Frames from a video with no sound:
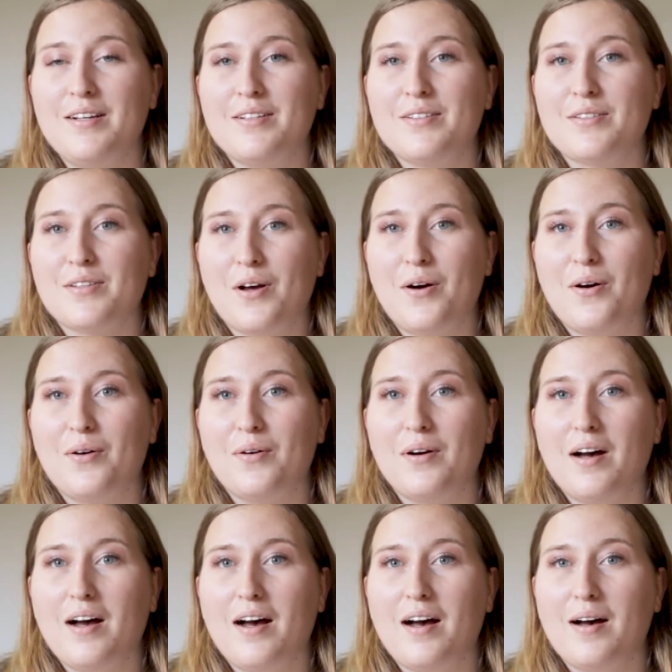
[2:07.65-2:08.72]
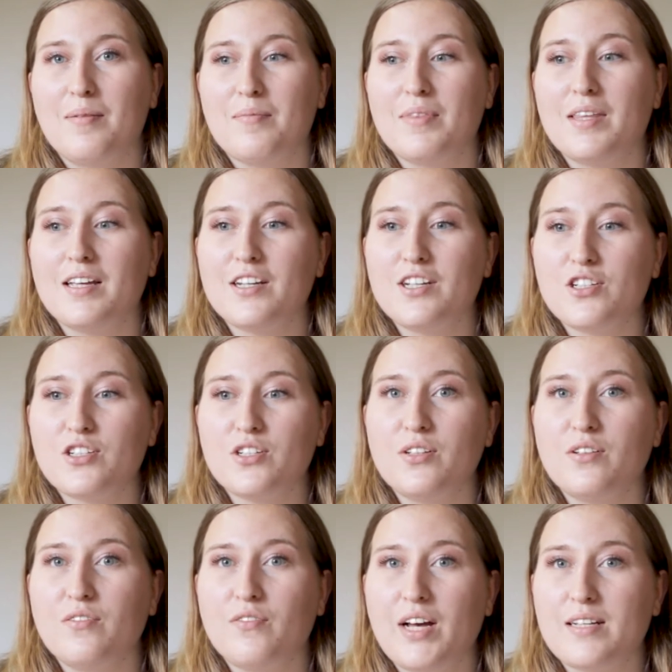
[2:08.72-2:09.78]
So the initial
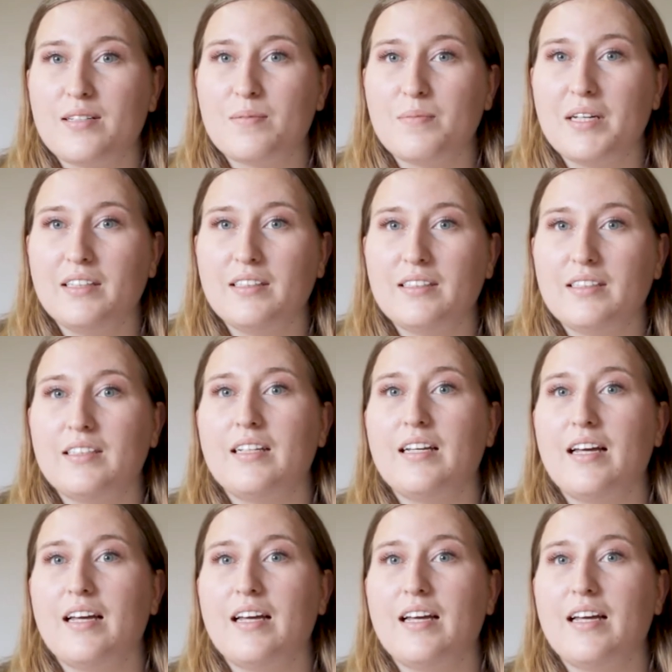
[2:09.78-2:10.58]
investment